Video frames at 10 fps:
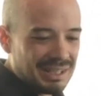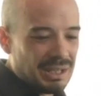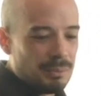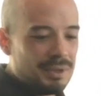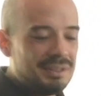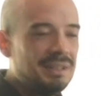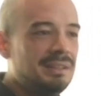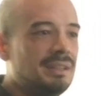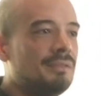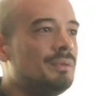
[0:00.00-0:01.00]
one
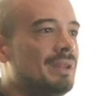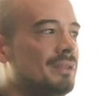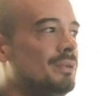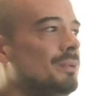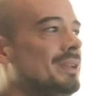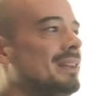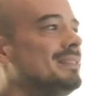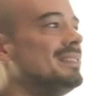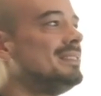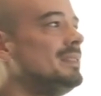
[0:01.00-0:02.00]
thing that you
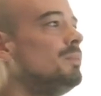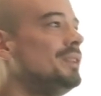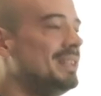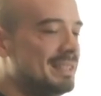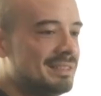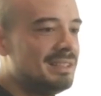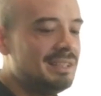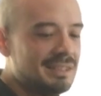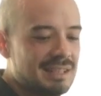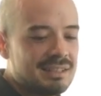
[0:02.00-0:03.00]
can see pretty easily
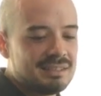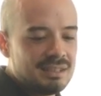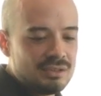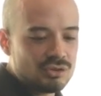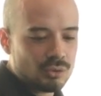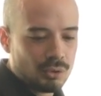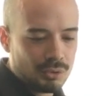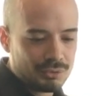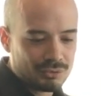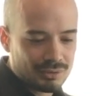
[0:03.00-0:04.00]
is that since
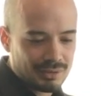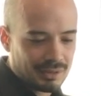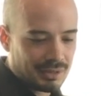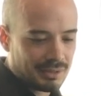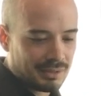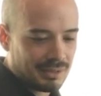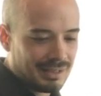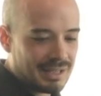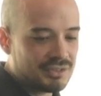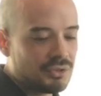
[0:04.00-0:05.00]
our
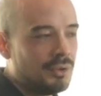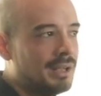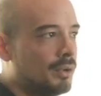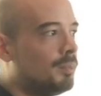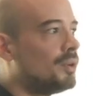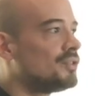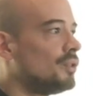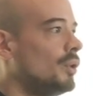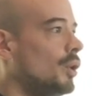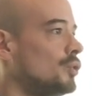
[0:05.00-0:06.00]
lexer and our
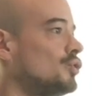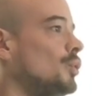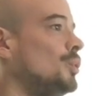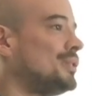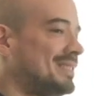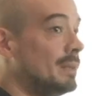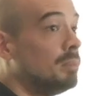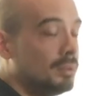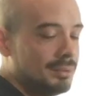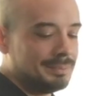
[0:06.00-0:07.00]
parser are so
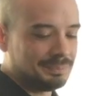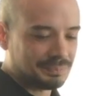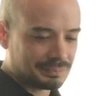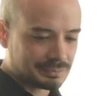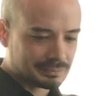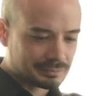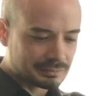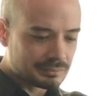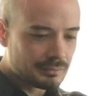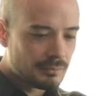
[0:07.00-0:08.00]
simple,
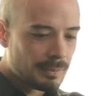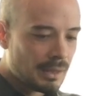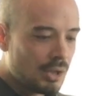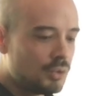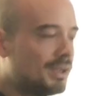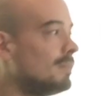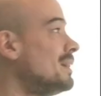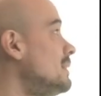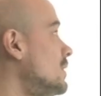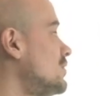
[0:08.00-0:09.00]
you can
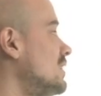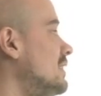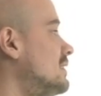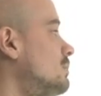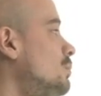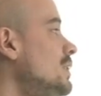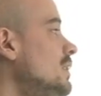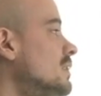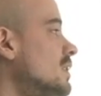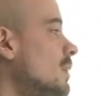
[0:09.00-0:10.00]
pretty much, it's
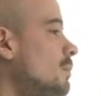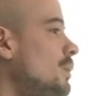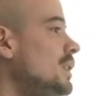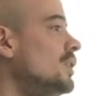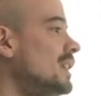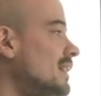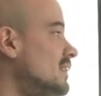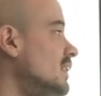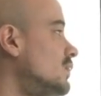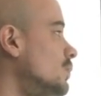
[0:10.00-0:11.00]
a pretty good
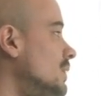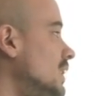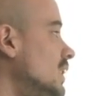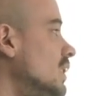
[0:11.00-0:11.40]
idea to be